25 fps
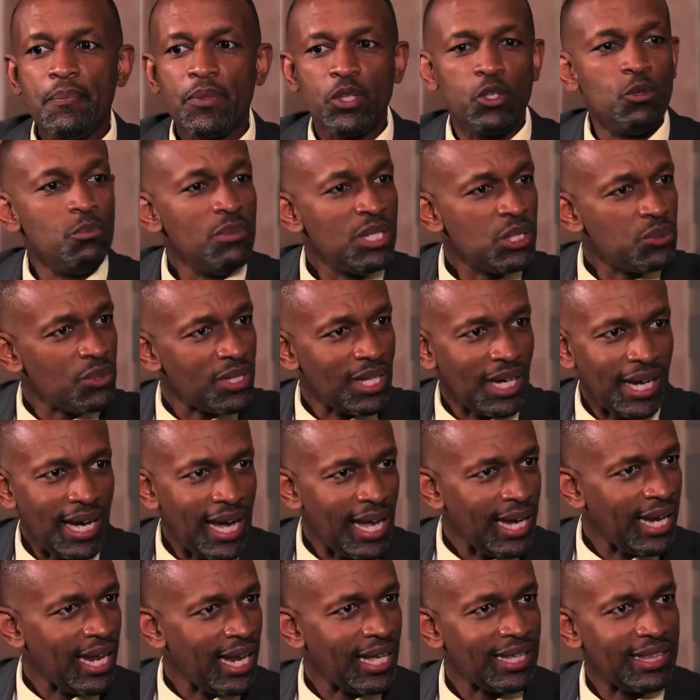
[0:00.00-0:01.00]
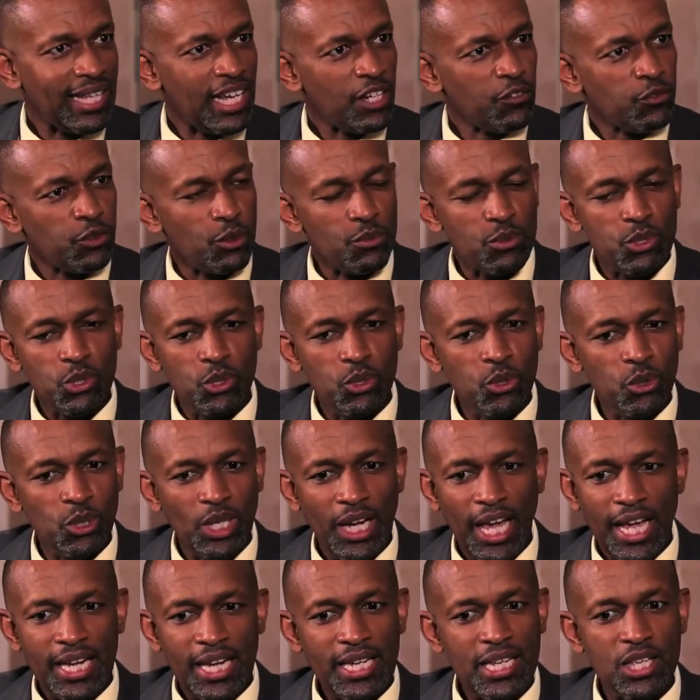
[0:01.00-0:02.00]
You meet with a guy like that from
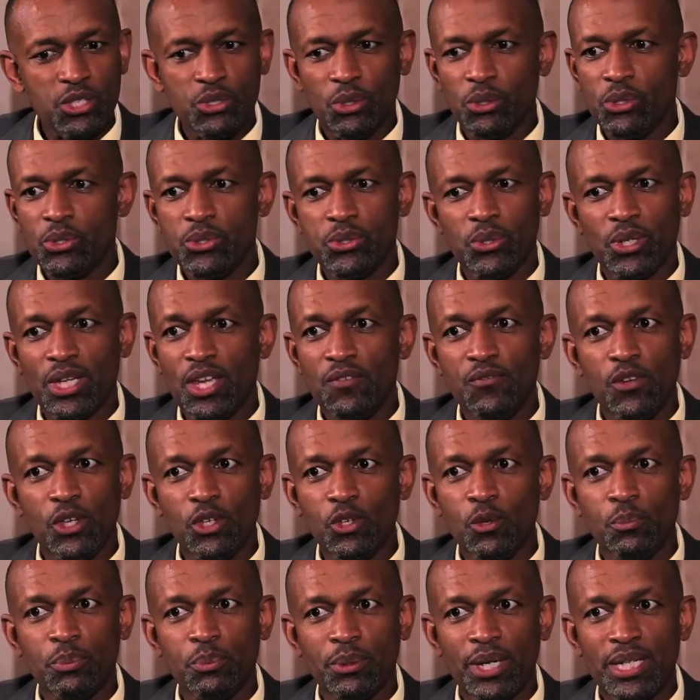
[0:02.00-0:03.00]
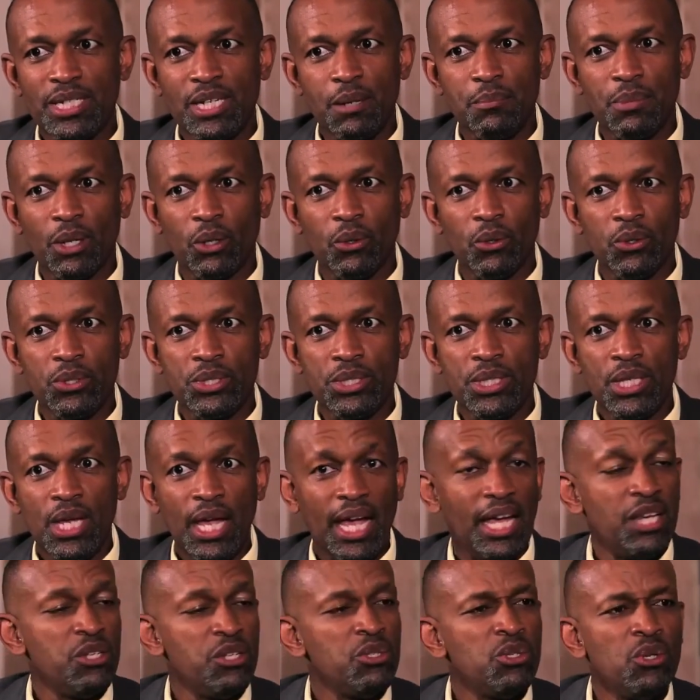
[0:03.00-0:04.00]
school, and he's also giving you pressure because,
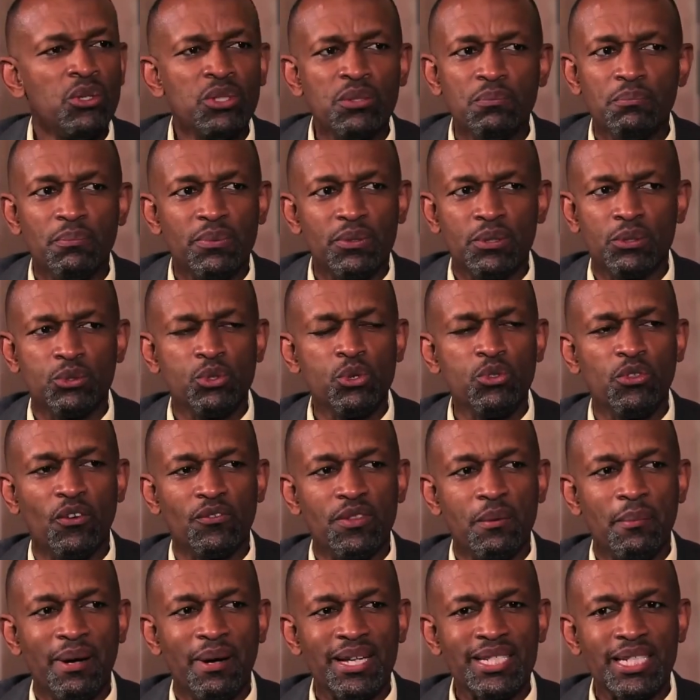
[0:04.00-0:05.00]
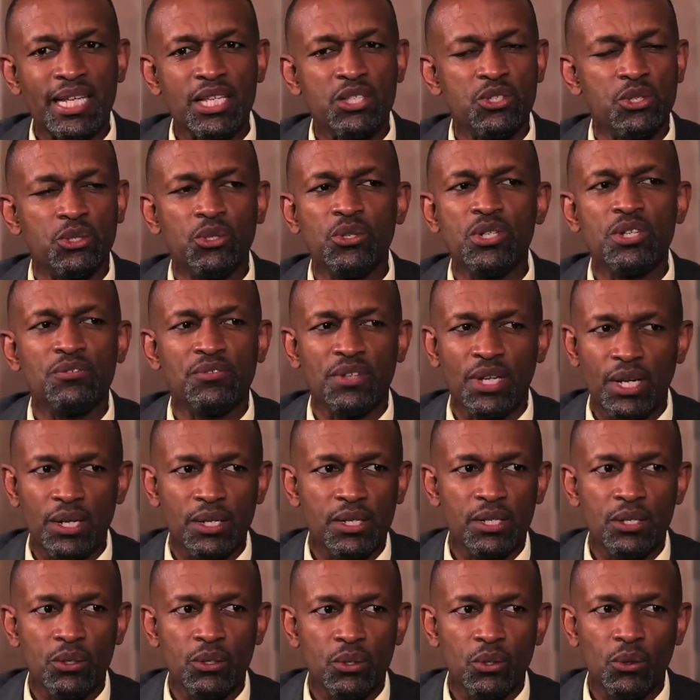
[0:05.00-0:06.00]
and the truth of the matter is you don't
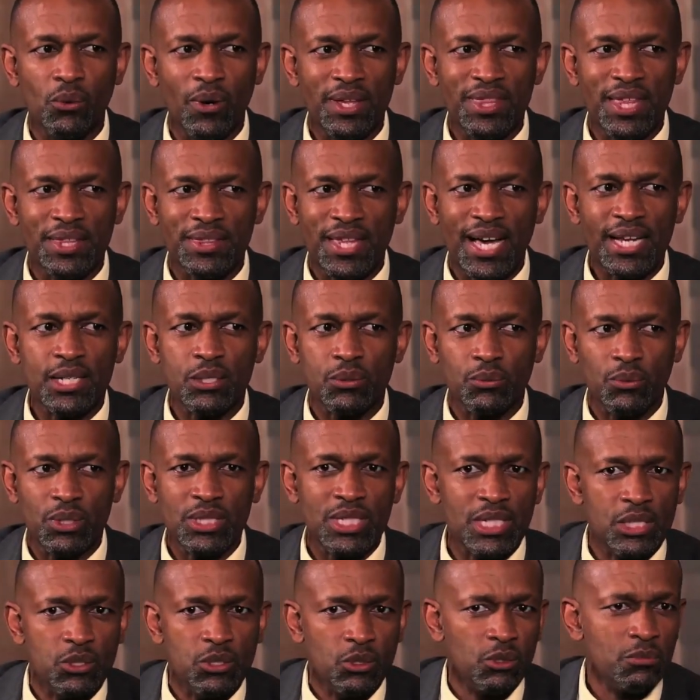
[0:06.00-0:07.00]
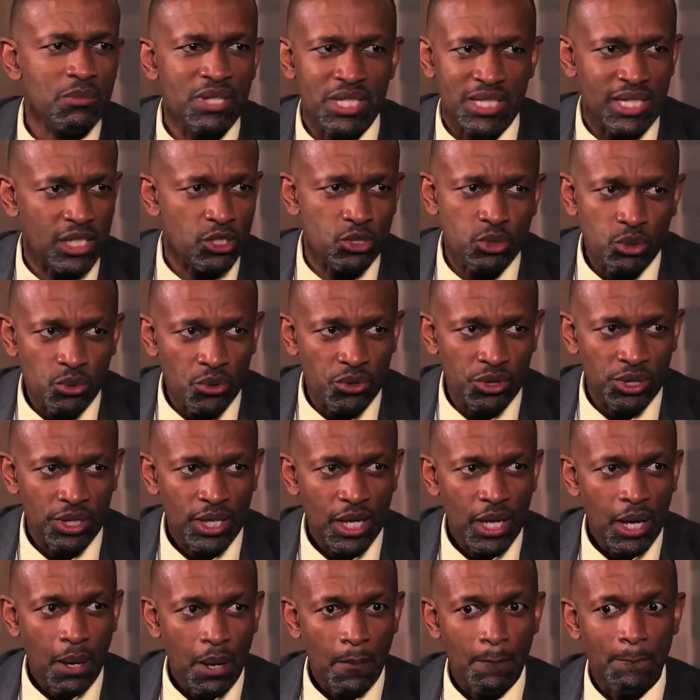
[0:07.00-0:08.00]
even know whether what he told me is the truth,
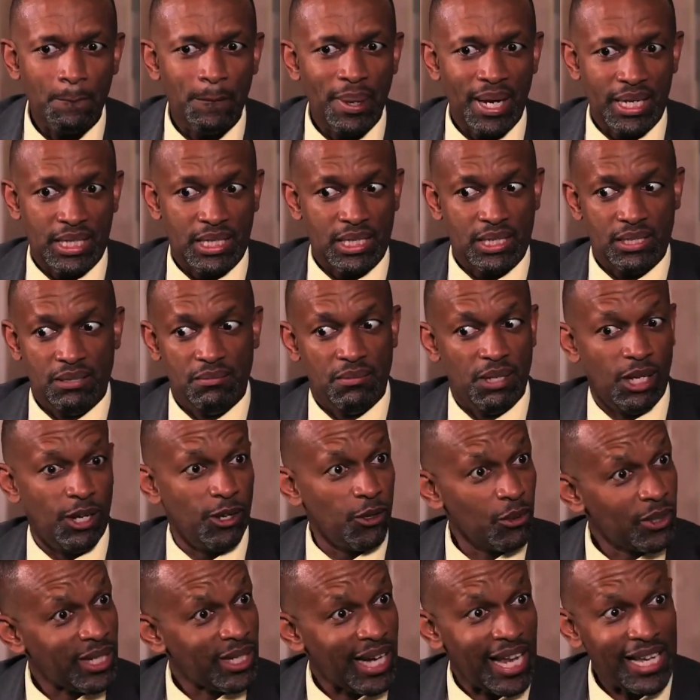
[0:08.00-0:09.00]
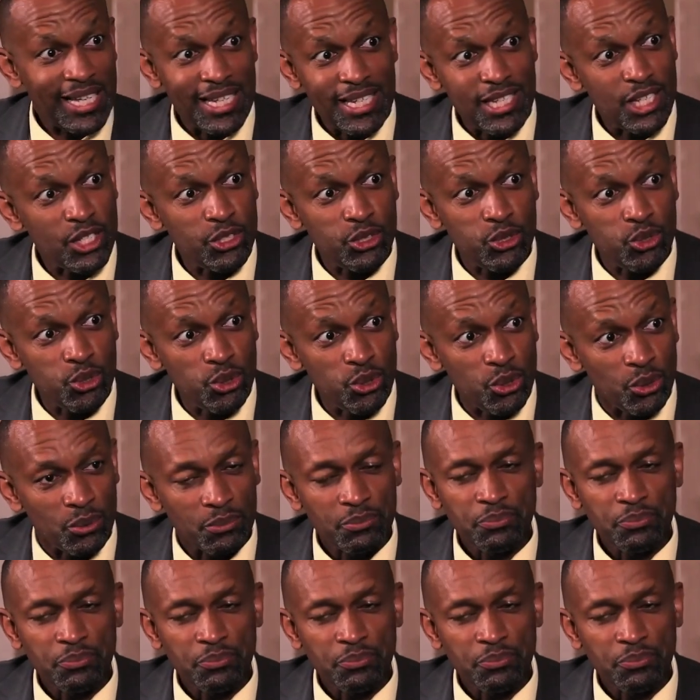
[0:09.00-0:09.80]
but it looks like it is true.